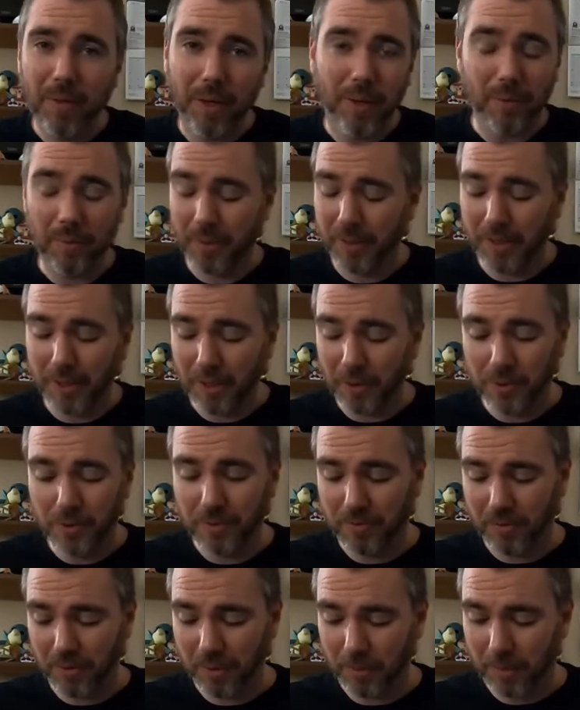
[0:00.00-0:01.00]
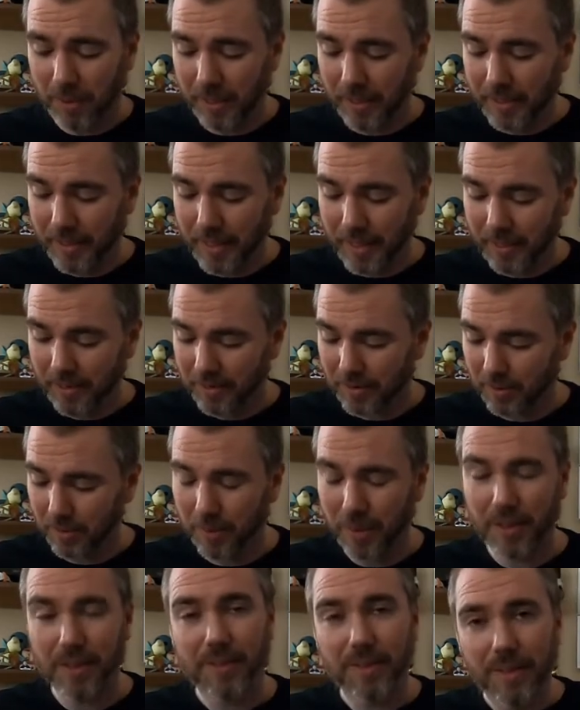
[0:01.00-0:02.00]
I don't really use it for the podcast,
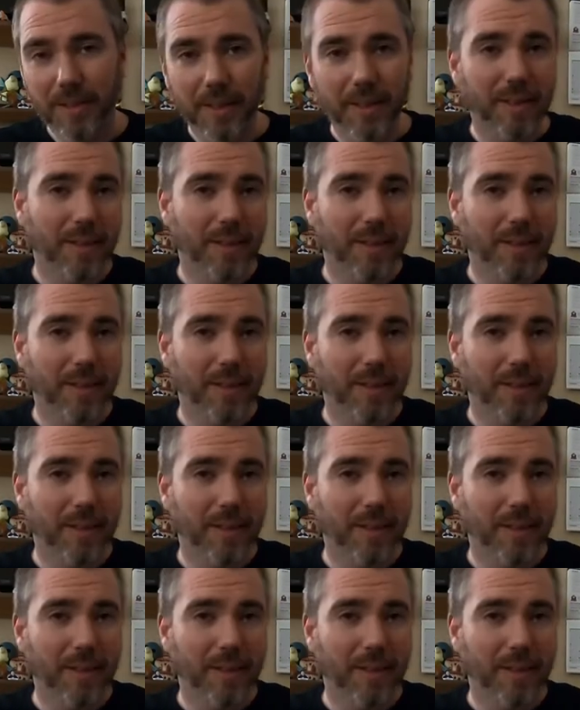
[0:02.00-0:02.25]
but